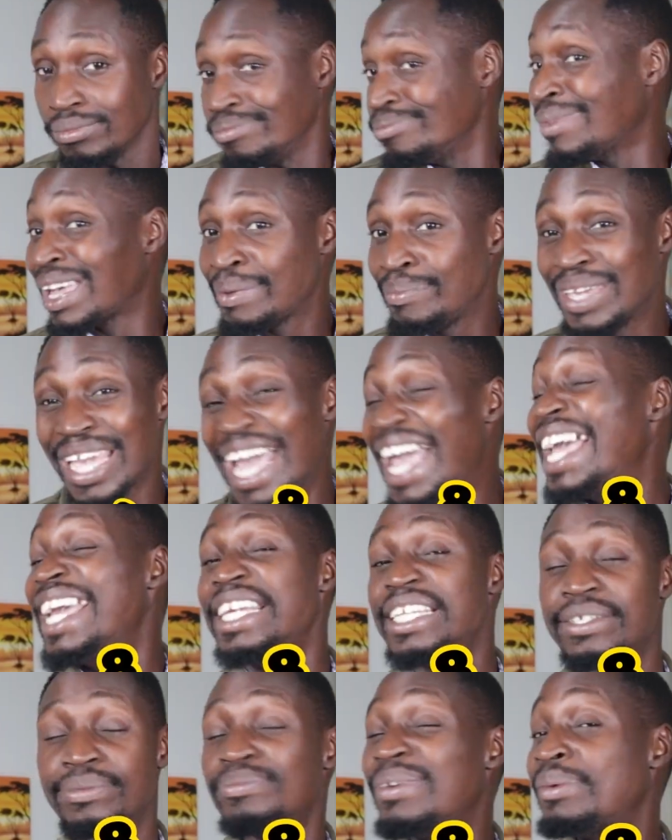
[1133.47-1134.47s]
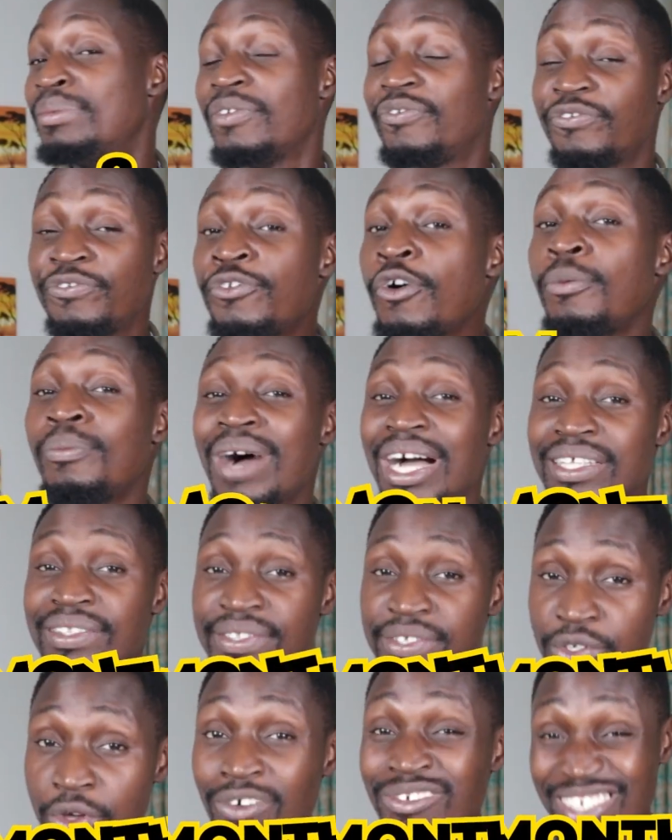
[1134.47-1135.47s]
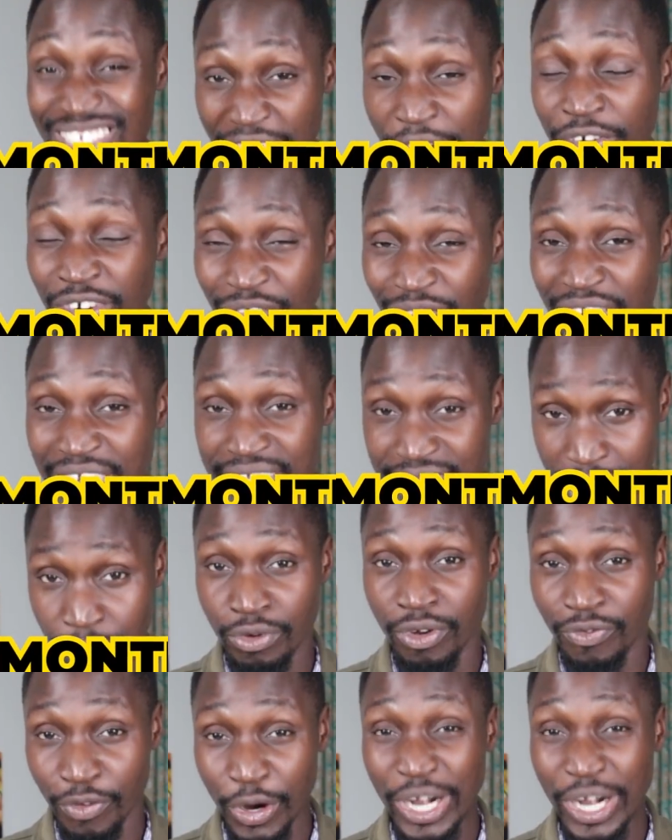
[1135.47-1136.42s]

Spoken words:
maybe 8, maybe 4 months of sacrifice that we've